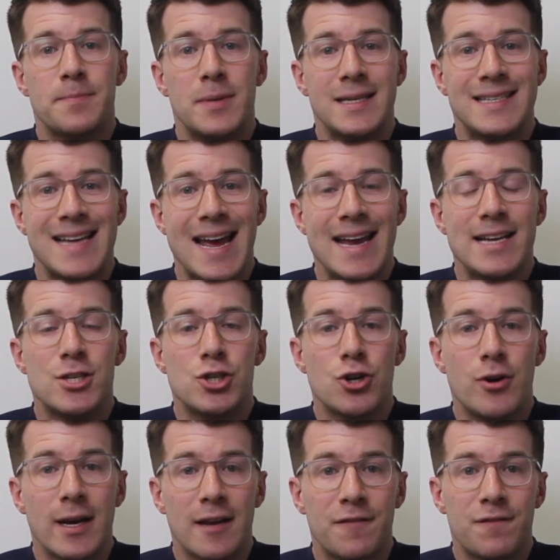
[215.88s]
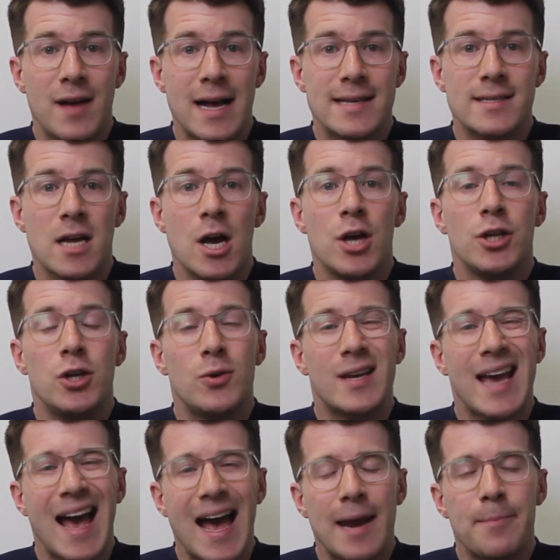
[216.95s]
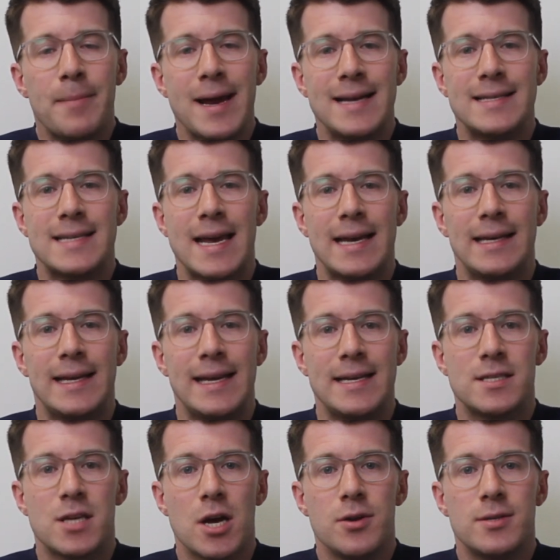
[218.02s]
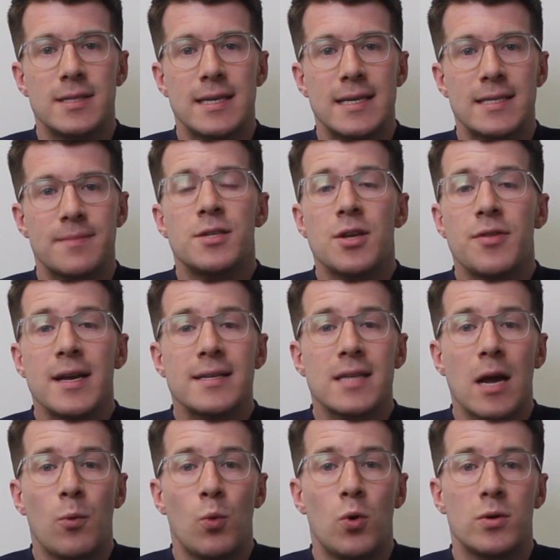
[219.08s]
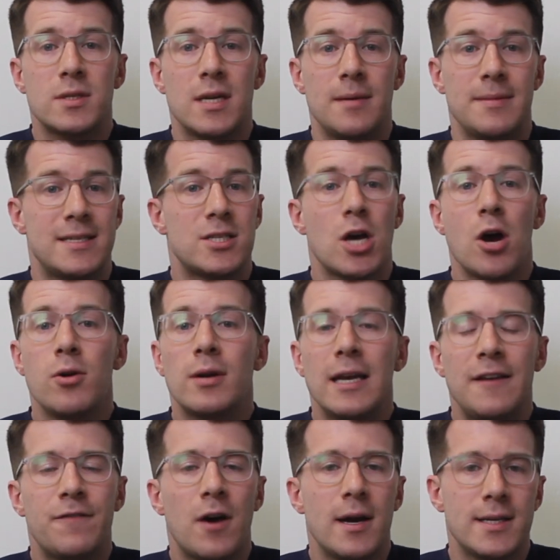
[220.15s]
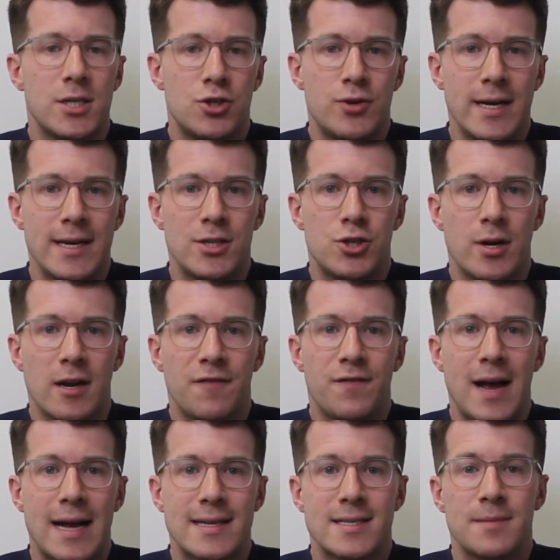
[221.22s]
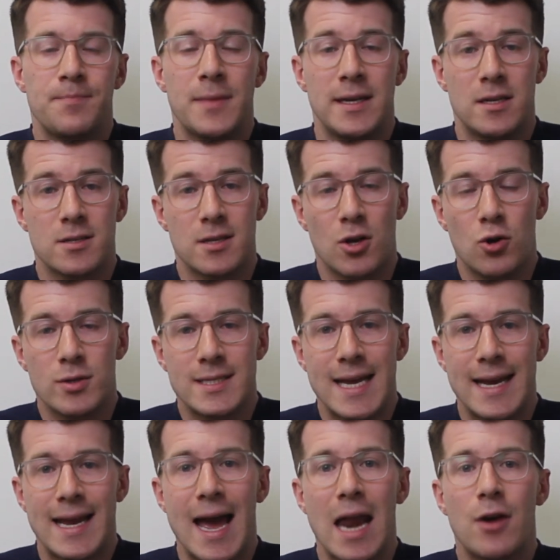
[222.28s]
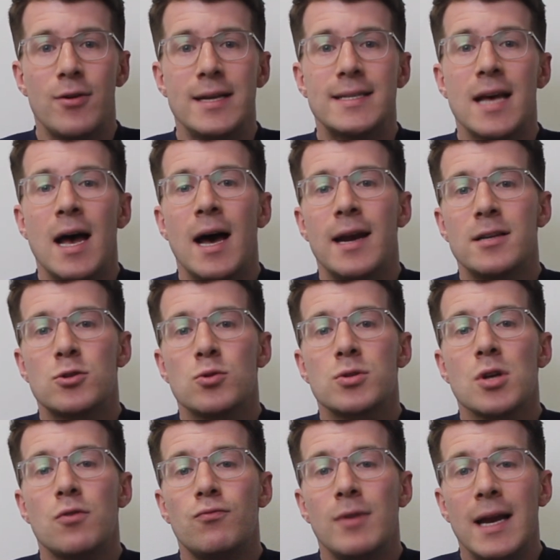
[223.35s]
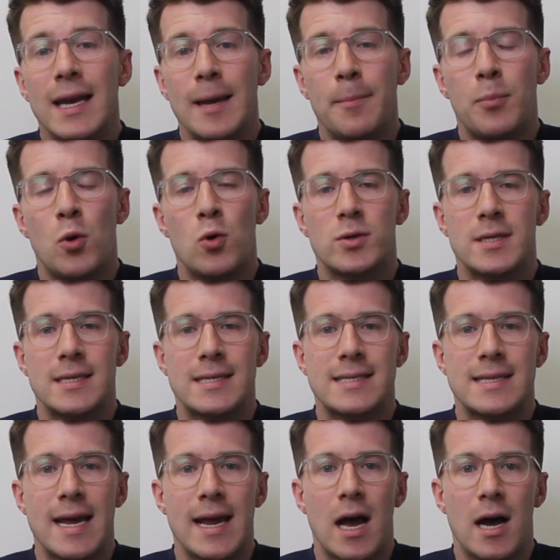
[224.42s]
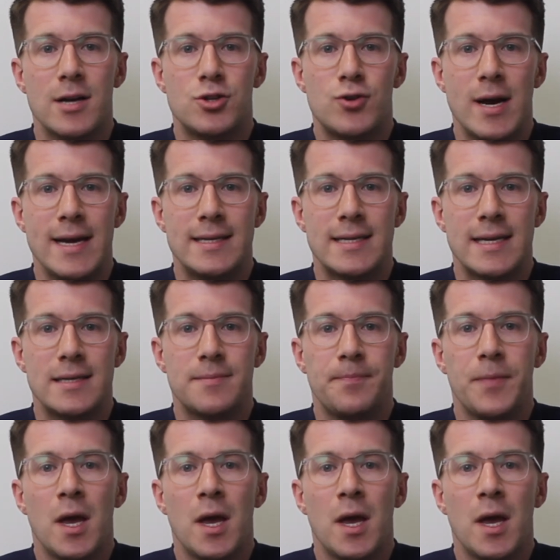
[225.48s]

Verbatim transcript: per day during a fast, you can maintain ketosis. So things like water is totally fine to drink during a fast. It doesn't contain calories, and it's also really important to stay hydrated.